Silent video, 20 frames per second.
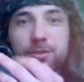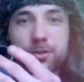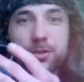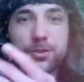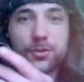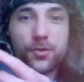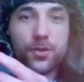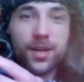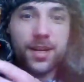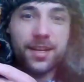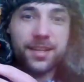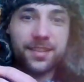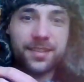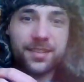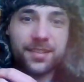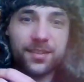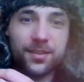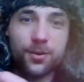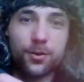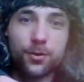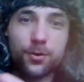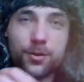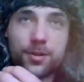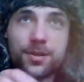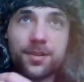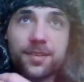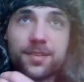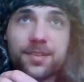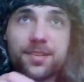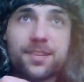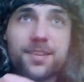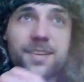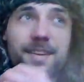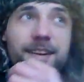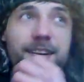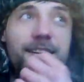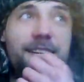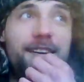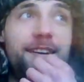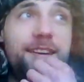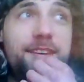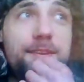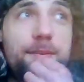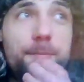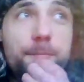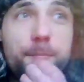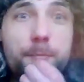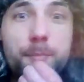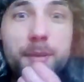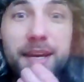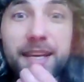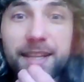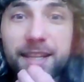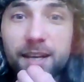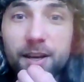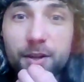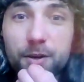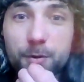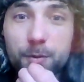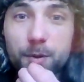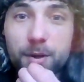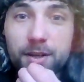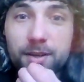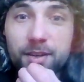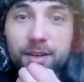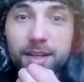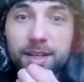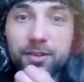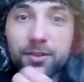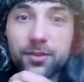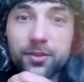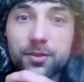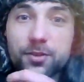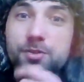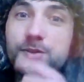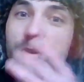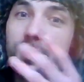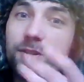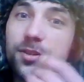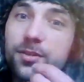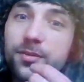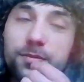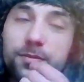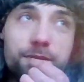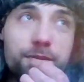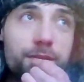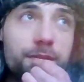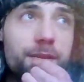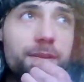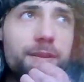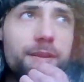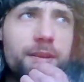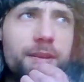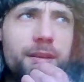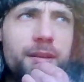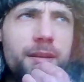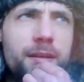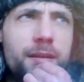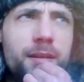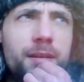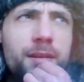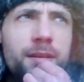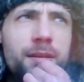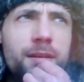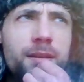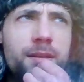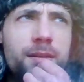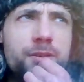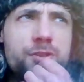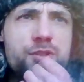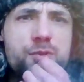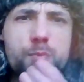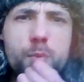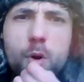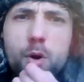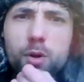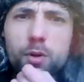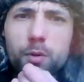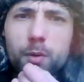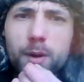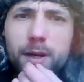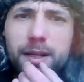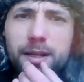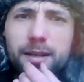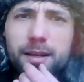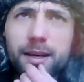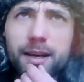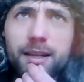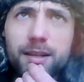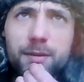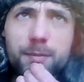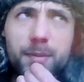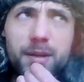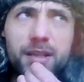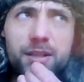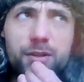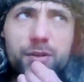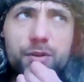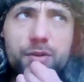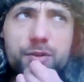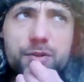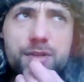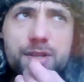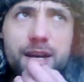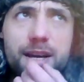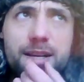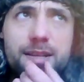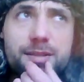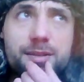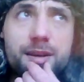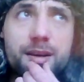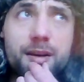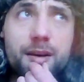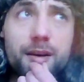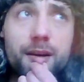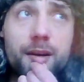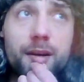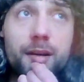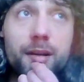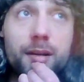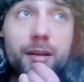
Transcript: attract or bait the other one into sort of swallowing and being used as a